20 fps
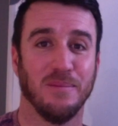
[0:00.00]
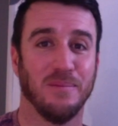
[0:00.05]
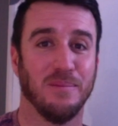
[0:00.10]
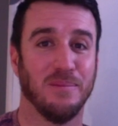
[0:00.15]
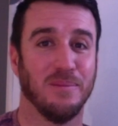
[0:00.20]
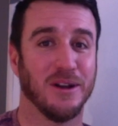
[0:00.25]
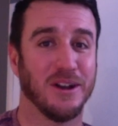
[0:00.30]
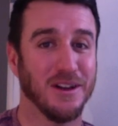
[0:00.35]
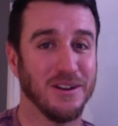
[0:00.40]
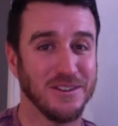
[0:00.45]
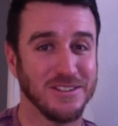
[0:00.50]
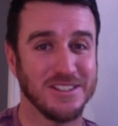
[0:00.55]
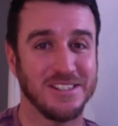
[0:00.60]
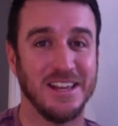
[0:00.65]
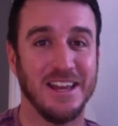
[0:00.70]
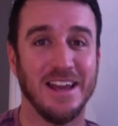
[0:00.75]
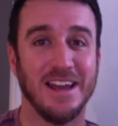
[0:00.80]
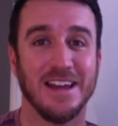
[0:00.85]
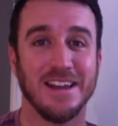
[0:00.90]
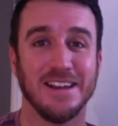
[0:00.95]
But
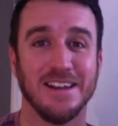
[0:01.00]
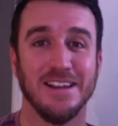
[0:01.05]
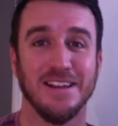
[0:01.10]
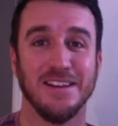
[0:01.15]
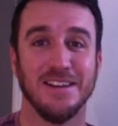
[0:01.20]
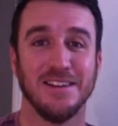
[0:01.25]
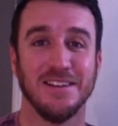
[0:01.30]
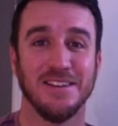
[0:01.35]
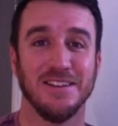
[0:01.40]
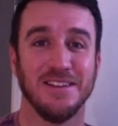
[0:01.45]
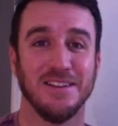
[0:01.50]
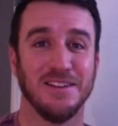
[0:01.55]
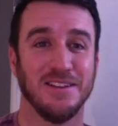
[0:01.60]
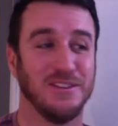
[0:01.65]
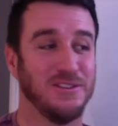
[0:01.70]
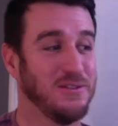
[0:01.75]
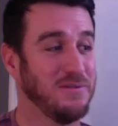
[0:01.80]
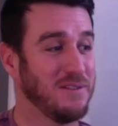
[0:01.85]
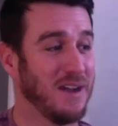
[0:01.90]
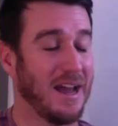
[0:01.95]
understand,
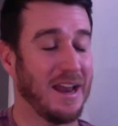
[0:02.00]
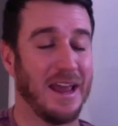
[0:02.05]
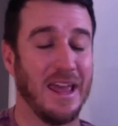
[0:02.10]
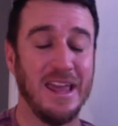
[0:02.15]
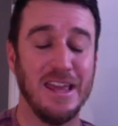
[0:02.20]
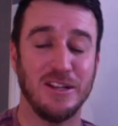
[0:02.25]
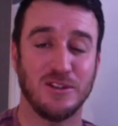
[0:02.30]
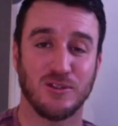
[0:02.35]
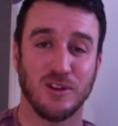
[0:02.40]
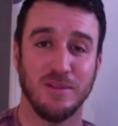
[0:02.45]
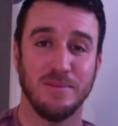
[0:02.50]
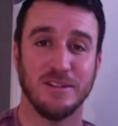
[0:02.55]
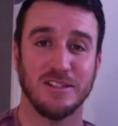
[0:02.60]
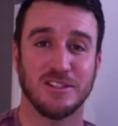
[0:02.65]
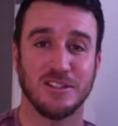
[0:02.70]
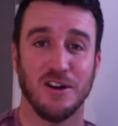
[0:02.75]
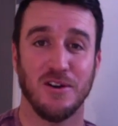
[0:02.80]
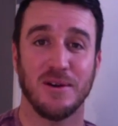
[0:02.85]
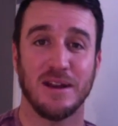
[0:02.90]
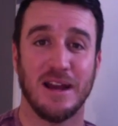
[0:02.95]
you've got eight
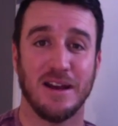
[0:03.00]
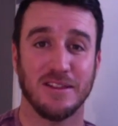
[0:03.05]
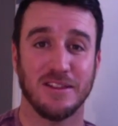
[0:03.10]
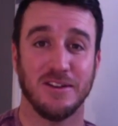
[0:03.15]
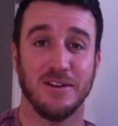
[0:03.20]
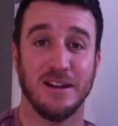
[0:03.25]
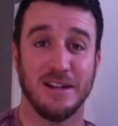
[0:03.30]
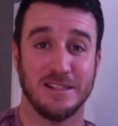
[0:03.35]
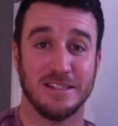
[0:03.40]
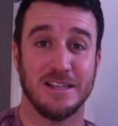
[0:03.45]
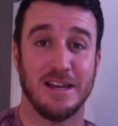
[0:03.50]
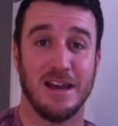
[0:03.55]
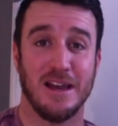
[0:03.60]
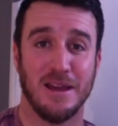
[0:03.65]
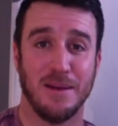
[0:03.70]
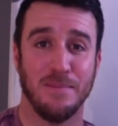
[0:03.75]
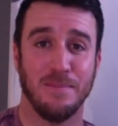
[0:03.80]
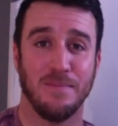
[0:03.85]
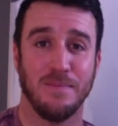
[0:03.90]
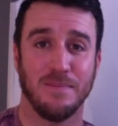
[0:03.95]
treatments going out there at a
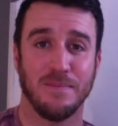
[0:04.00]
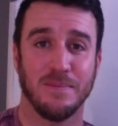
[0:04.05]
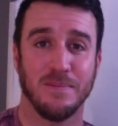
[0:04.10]
time,